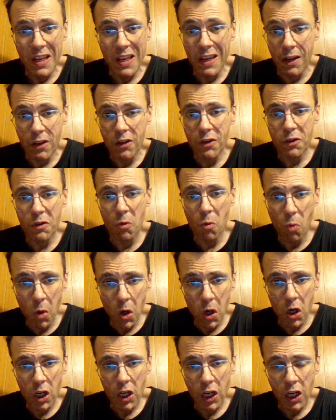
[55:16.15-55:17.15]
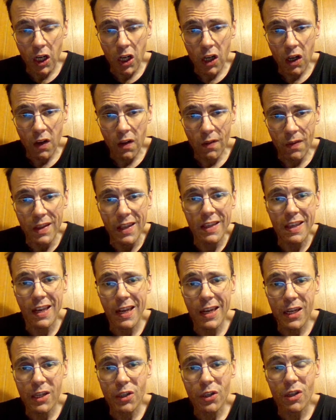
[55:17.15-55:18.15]
And it's the work that
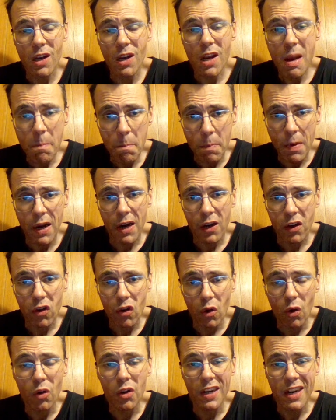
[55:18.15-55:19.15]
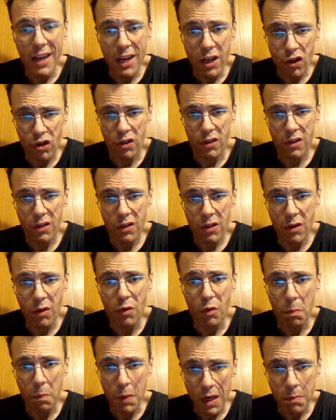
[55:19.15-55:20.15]
has impact on nations,
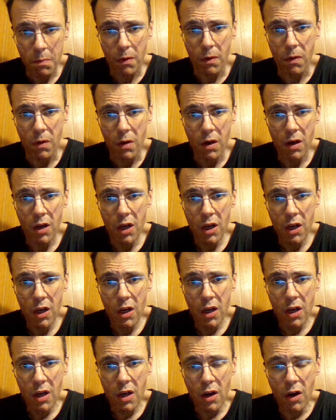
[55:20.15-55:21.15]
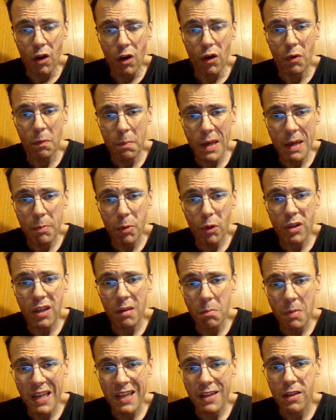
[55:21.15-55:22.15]
on people, on people
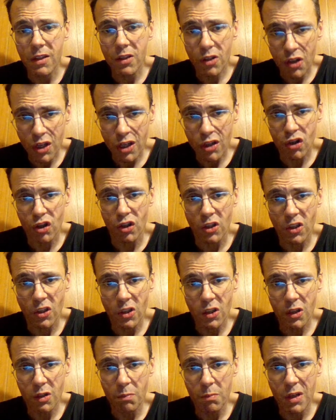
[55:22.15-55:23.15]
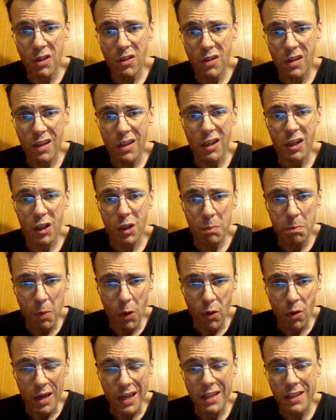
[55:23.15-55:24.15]
that make decisions, because it
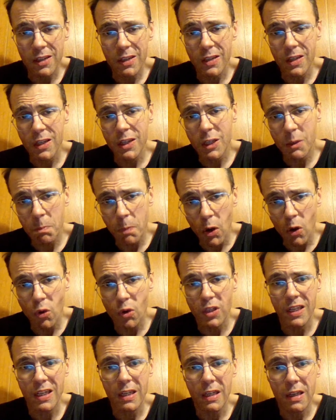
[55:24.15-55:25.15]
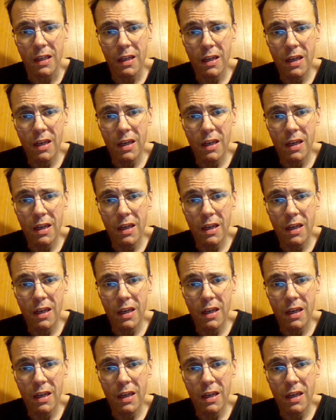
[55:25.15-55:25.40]
is exposing